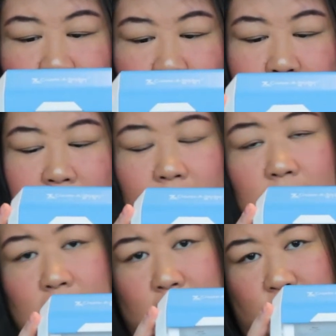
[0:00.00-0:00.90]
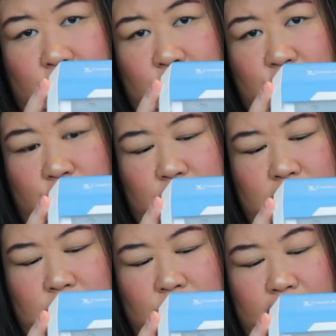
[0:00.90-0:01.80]
okay? So you just turn it
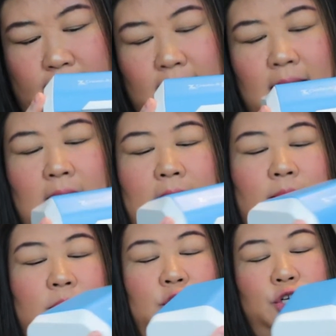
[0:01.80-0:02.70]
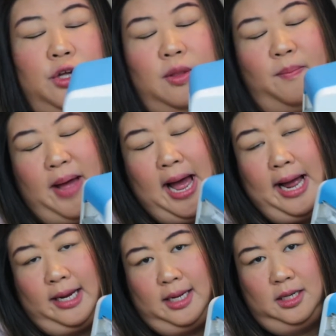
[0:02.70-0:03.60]
this way. I'm gonna show you the
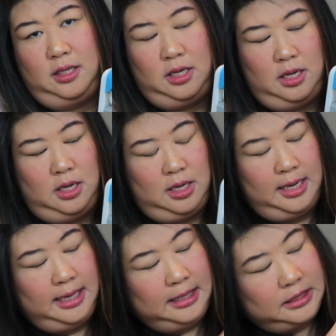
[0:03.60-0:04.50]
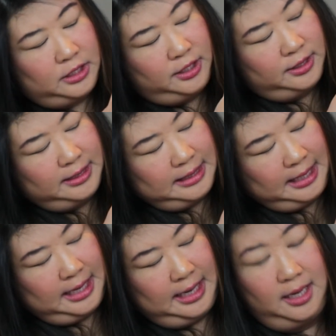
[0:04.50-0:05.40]
back. So you'll
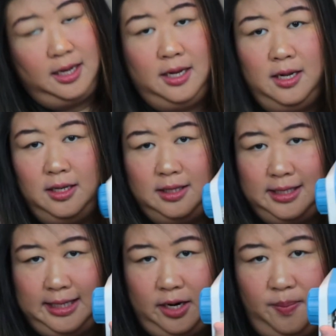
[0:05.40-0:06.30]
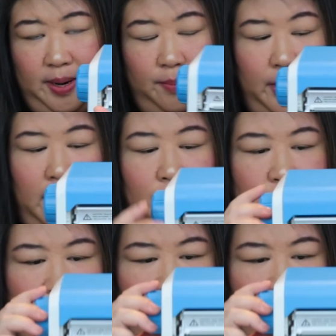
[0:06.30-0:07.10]
see the sticker paper,